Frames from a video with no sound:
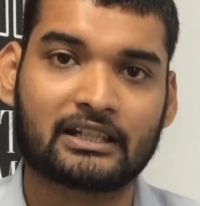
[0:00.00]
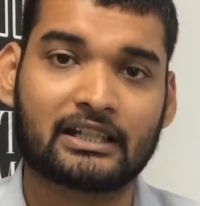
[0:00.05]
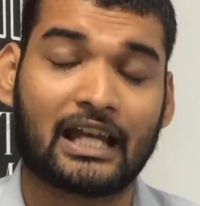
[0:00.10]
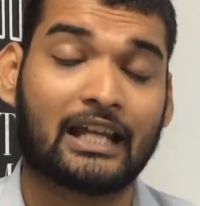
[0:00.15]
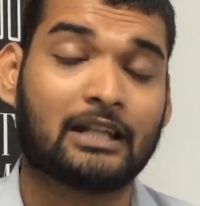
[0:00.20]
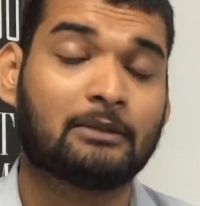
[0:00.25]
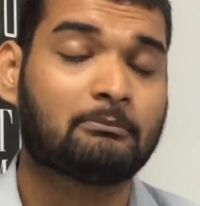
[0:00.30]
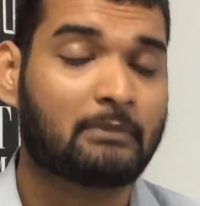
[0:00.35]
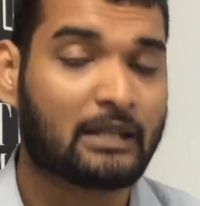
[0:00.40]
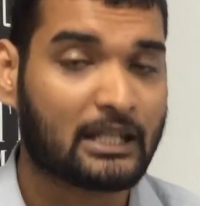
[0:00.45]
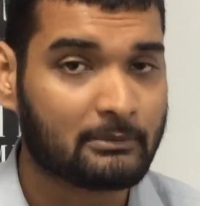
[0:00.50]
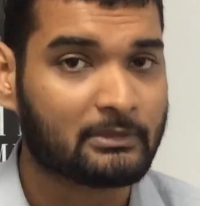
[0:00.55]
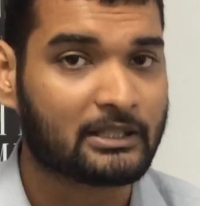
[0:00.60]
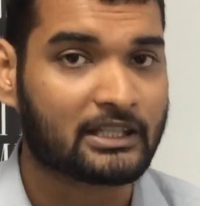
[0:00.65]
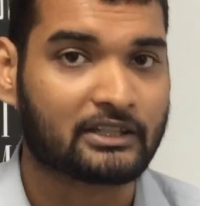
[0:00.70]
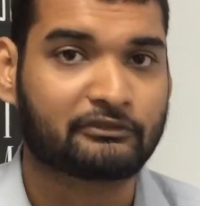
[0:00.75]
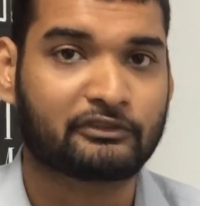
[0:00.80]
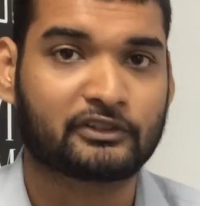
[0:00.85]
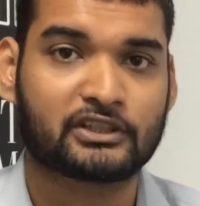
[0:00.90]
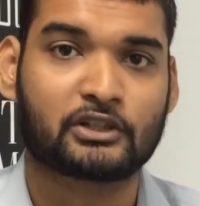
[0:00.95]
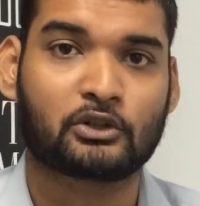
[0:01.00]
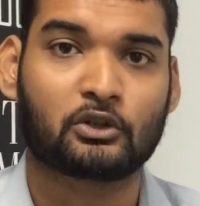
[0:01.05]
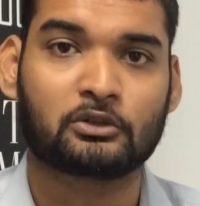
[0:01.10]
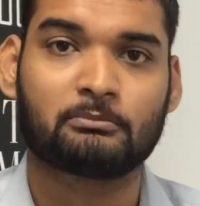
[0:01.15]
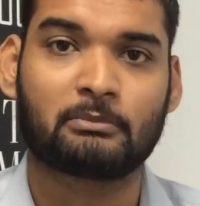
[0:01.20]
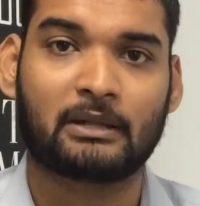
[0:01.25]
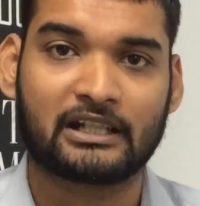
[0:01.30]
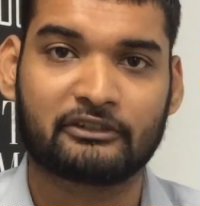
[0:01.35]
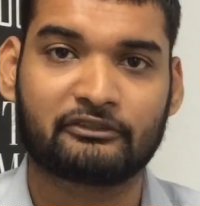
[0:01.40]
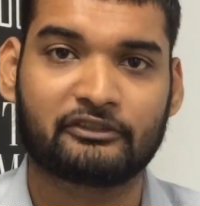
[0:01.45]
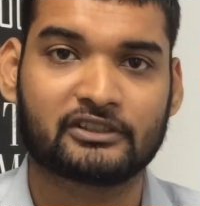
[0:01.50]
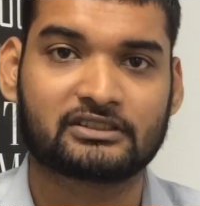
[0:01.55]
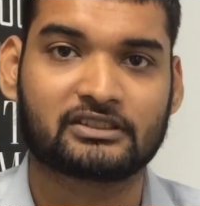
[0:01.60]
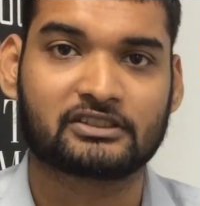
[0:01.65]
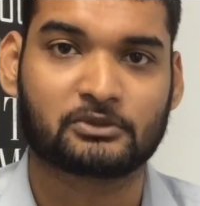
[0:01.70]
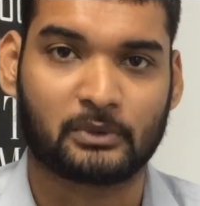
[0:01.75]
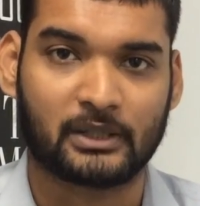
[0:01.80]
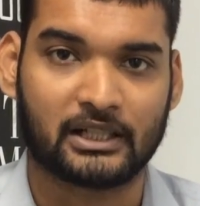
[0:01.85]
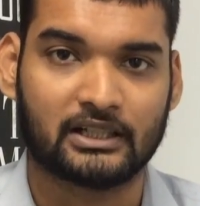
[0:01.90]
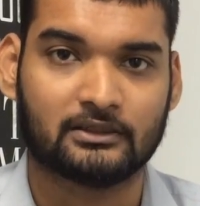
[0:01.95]
and maybe for their own benefits
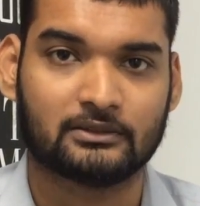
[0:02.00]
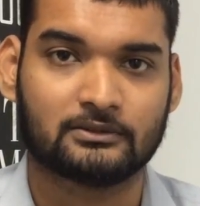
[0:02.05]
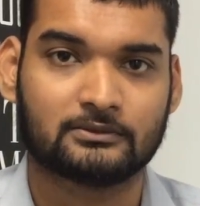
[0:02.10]
as well.